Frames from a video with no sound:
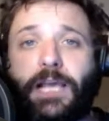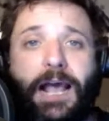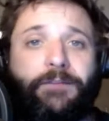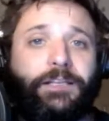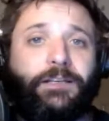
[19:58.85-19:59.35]

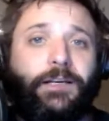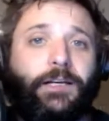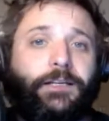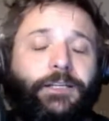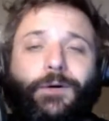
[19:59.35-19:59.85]
having,
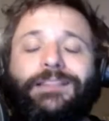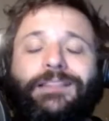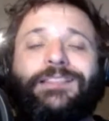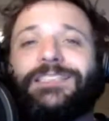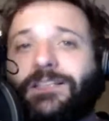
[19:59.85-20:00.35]
at
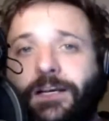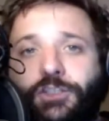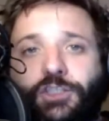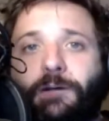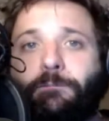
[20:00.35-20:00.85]
least a
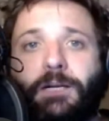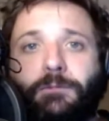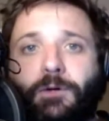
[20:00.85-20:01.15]
touchdown minimum.